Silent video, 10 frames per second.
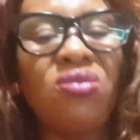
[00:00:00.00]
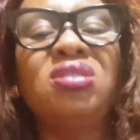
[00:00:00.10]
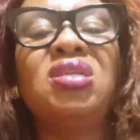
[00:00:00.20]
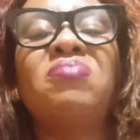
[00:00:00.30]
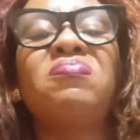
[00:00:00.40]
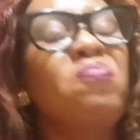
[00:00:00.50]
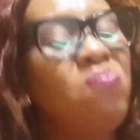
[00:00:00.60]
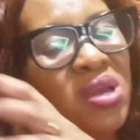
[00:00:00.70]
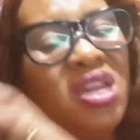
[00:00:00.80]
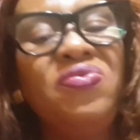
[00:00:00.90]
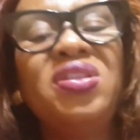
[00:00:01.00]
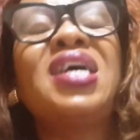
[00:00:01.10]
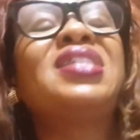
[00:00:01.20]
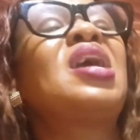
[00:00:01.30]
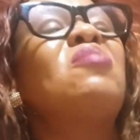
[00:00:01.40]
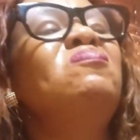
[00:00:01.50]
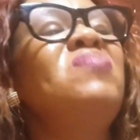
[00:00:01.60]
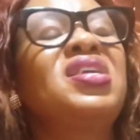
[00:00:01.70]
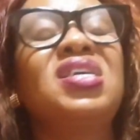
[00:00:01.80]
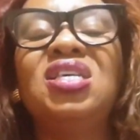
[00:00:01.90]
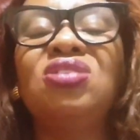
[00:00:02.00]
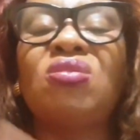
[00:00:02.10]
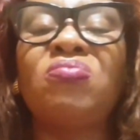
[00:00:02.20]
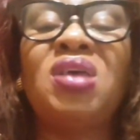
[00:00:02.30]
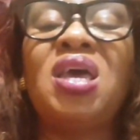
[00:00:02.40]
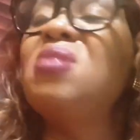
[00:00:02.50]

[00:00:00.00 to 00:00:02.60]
on them, believing that they are making it up there,